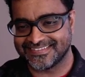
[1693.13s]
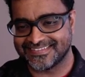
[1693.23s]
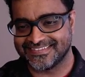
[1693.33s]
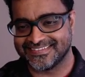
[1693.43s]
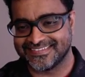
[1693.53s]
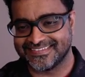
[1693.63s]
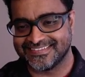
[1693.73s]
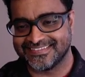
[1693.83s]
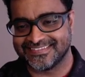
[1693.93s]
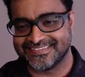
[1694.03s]

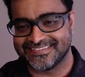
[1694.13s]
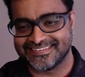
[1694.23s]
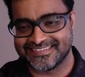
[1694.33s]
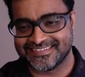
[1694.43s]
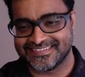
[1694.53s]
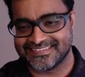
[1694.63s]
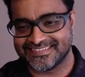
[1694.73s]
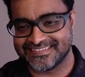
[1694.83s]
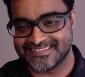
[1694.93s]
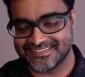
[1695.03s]

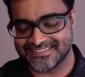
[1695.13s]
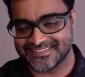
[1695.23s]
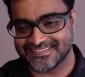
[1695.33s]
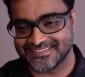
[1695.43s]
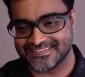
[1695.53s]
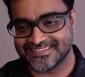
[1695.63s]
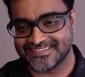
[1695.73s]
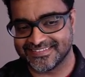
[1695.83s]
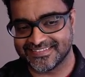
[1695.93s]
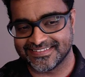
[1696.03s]

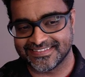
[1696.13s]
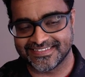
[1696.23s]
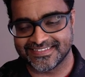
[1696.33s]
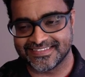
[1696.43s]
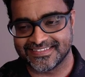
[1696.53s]
(silent)